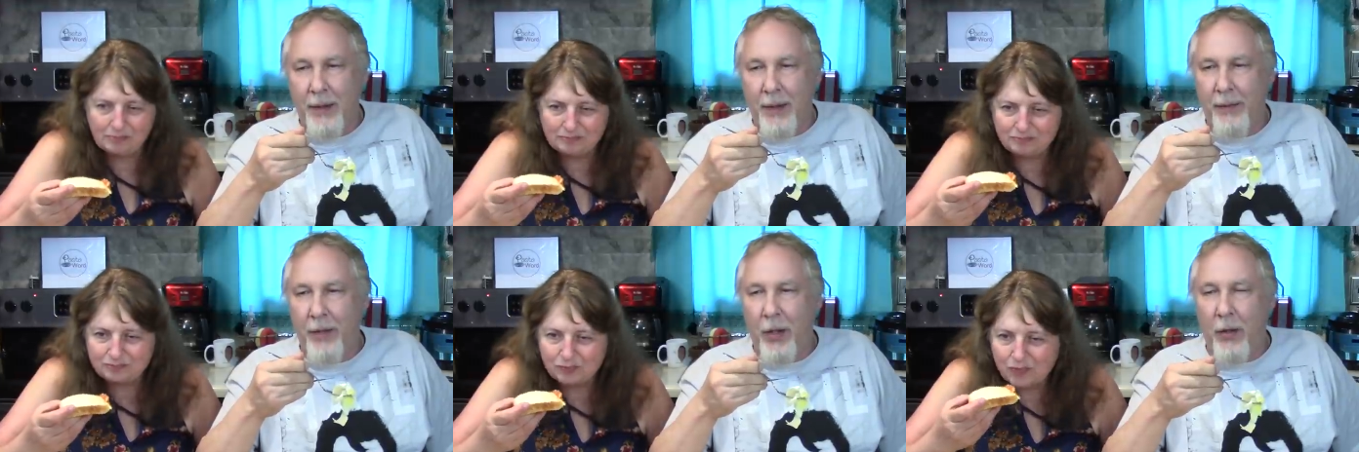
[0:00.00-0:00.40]

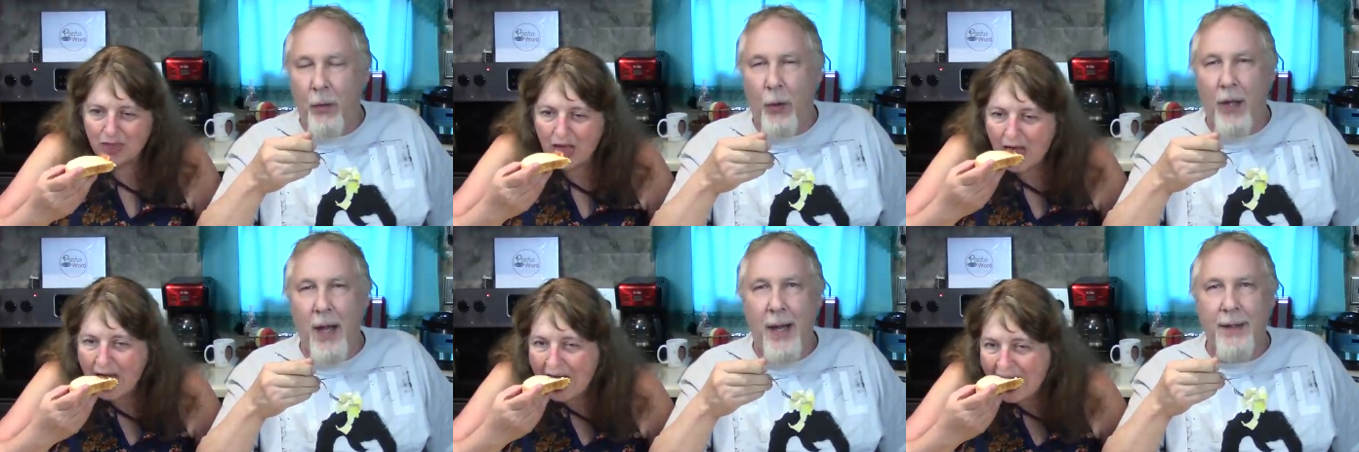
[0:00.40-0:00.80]
Speaker 1: If you go to
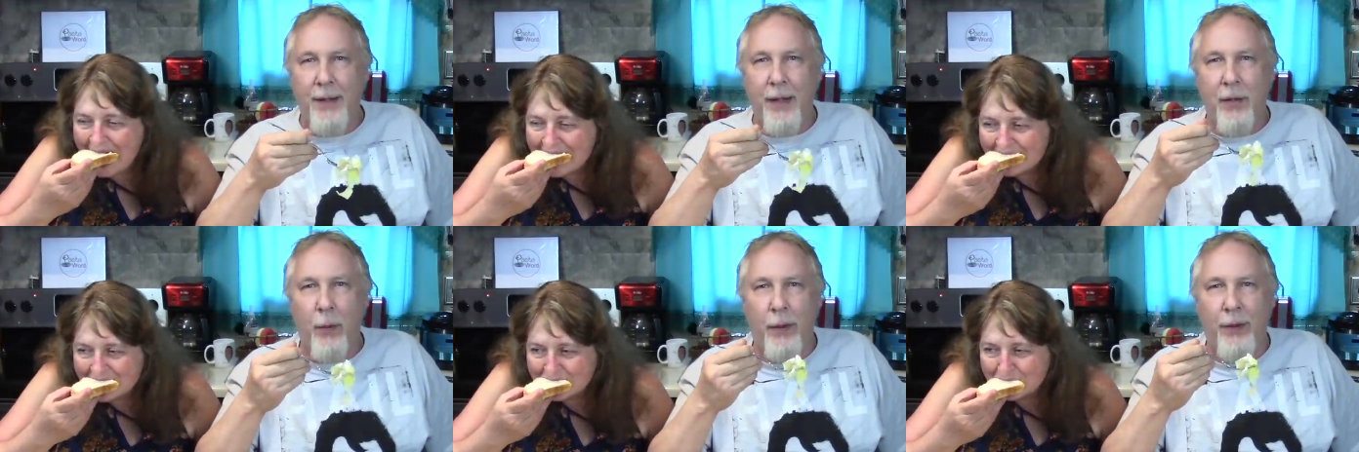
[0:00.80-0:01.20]
a class,
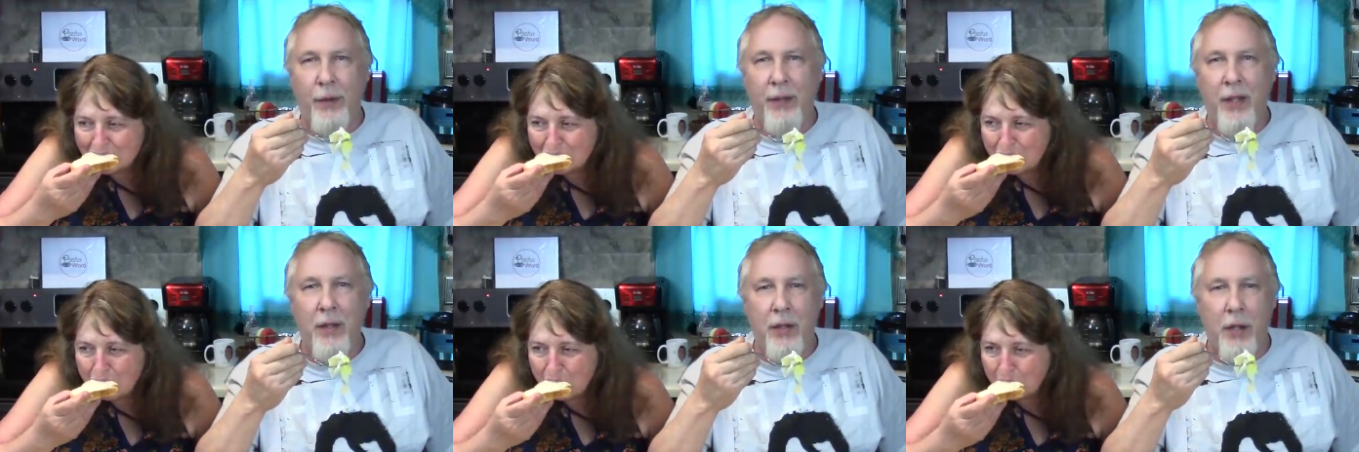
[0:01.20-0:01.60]
that's what they'll
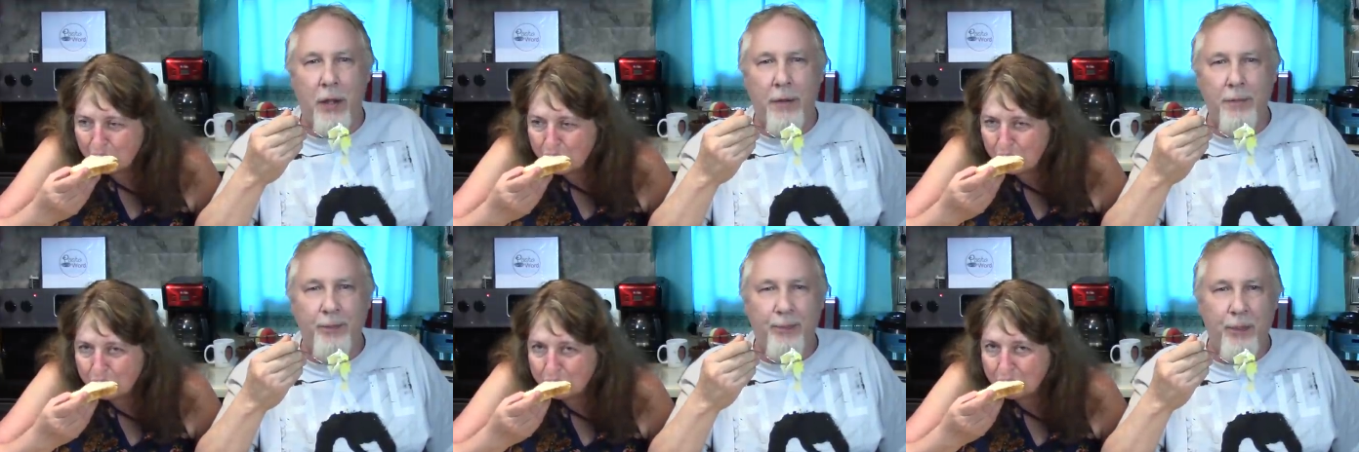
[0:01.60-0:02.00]
teach
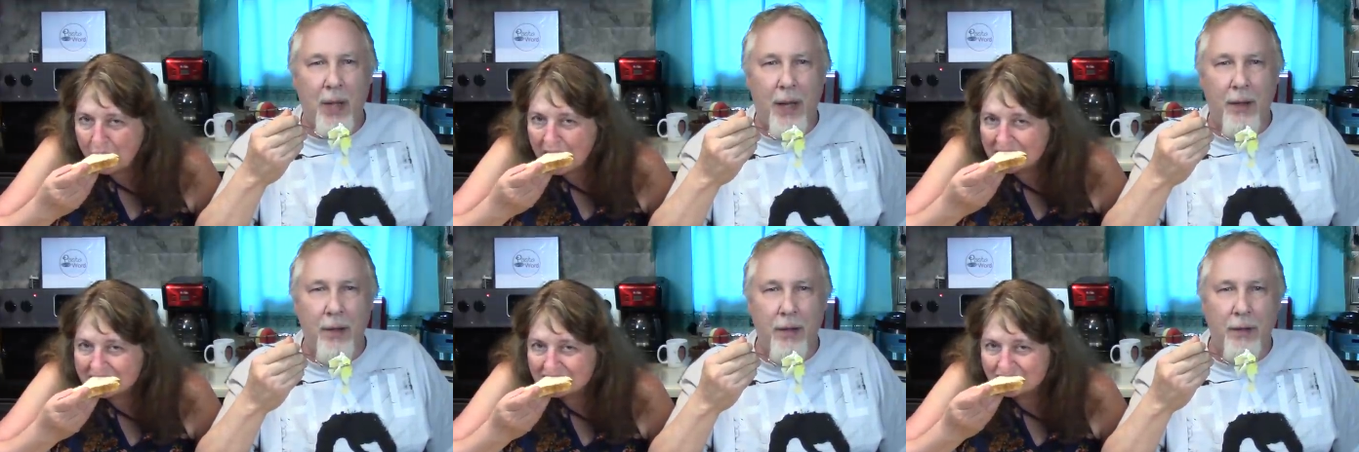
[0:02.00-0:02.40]
you.
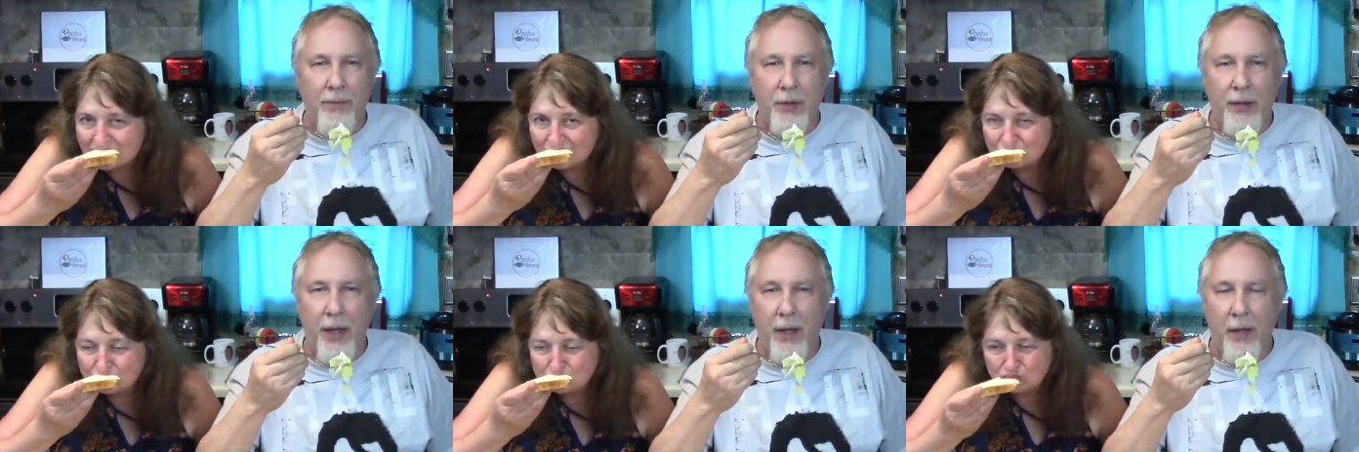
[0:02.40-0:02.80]
How to
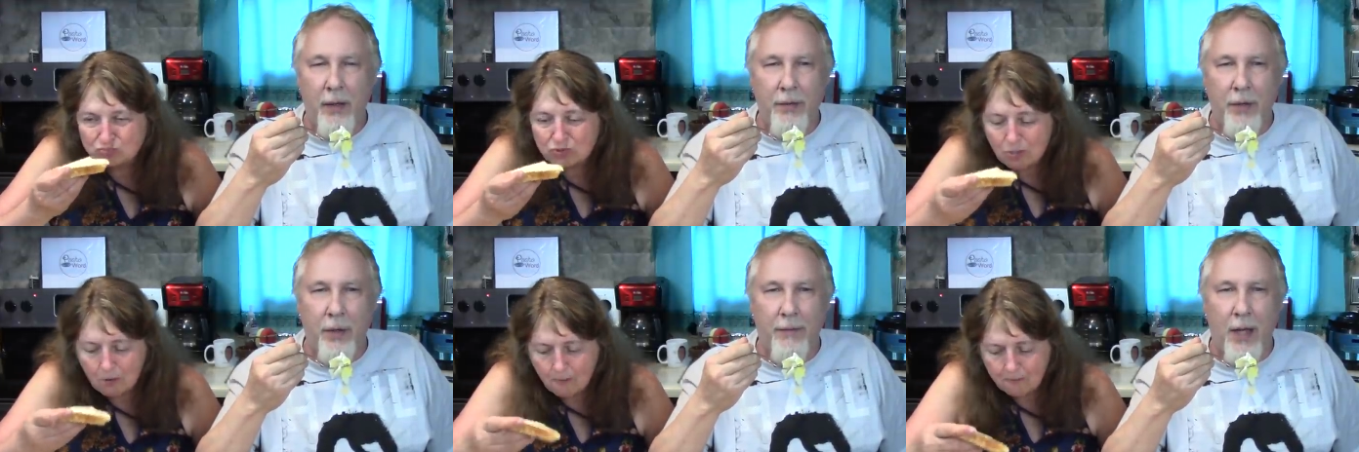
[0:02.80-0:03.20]
stay in
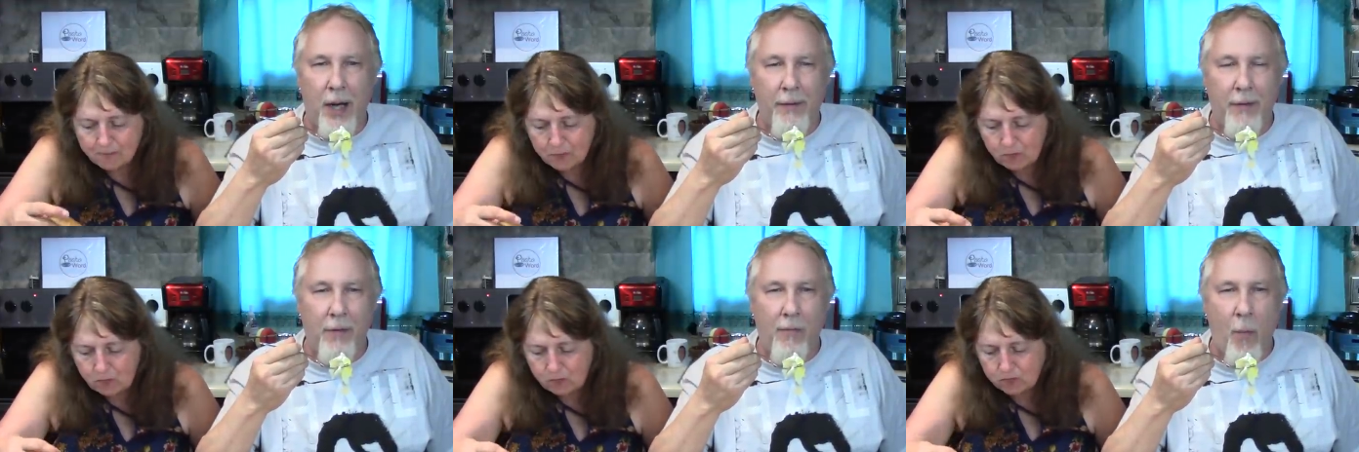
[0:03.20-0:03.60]
and
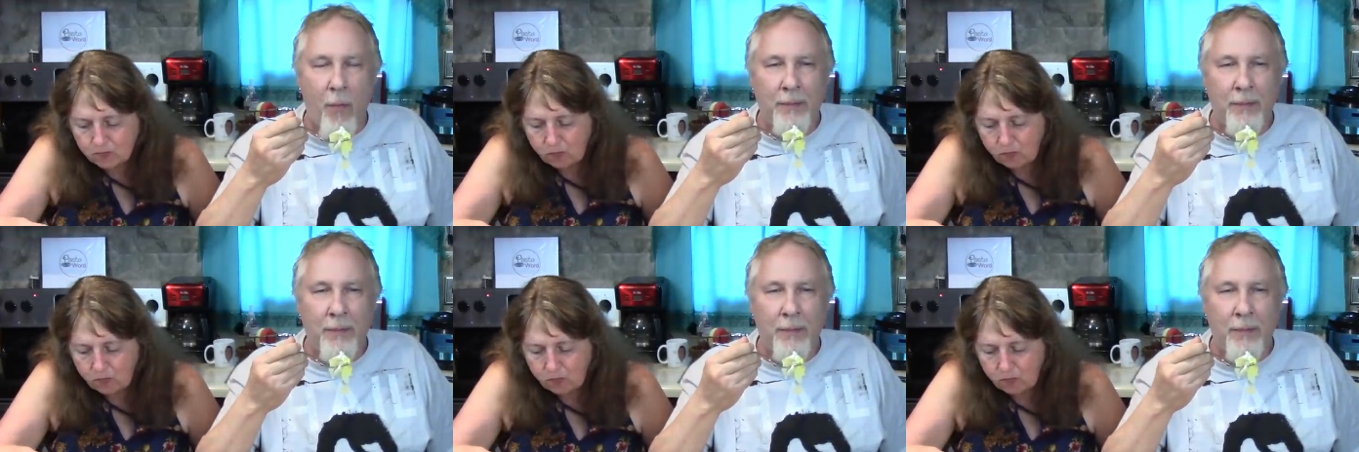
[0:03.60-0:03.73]
survive. And